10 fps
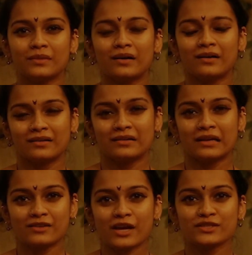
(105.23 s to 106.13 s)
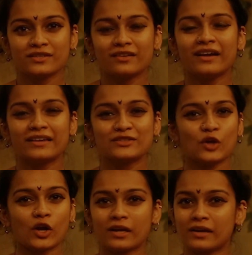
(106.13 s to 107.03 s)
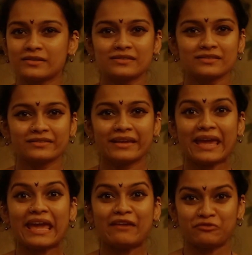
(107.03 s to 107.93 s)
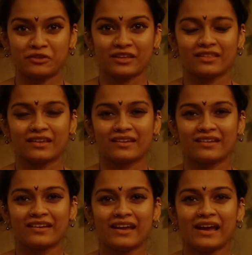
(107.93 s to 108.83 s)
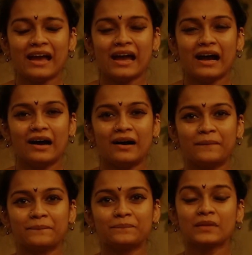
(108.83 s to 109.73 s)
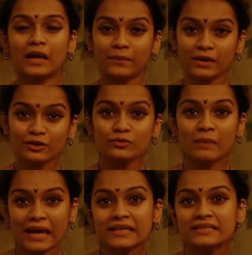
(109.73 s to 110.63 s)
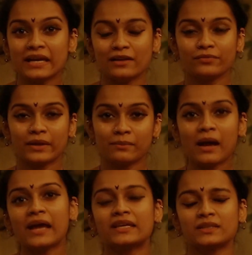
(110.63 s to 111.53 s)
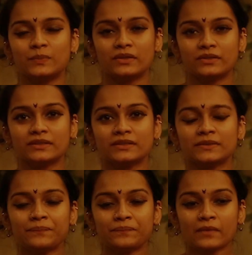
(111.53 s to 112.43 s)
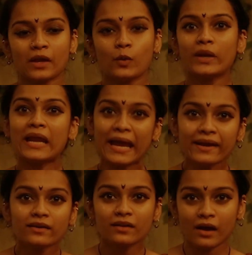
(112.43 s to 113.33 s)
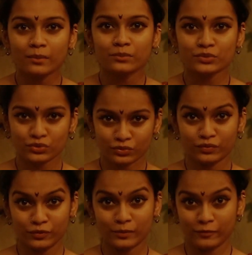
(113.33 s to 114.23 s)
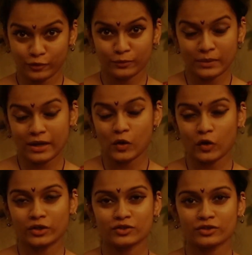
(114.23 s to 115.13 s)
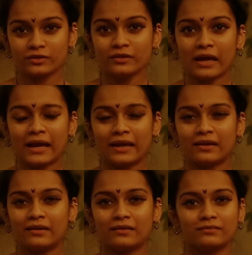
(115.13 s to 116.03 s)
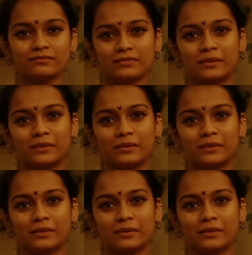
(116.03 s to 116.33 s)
uh, Nataraj sir has taught us everything. Um, coming to myself and my experience, when I had come to, for, for my audition, I